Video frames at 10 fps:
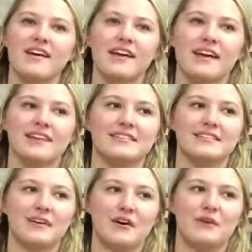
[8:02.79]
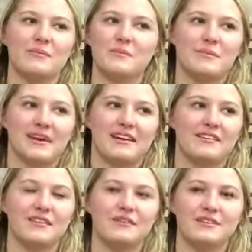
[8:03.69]
And I
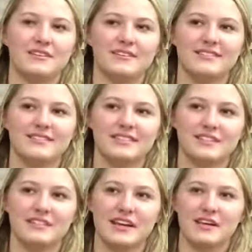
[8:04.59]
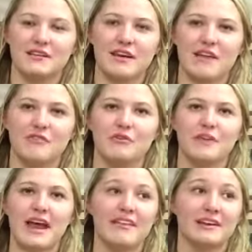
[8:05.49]
don't know, just like
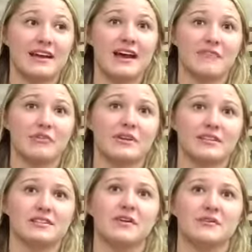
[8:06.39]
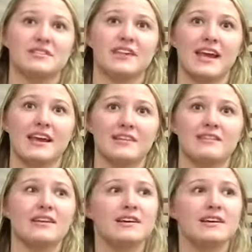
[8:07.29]
not everyone gets to go to state, and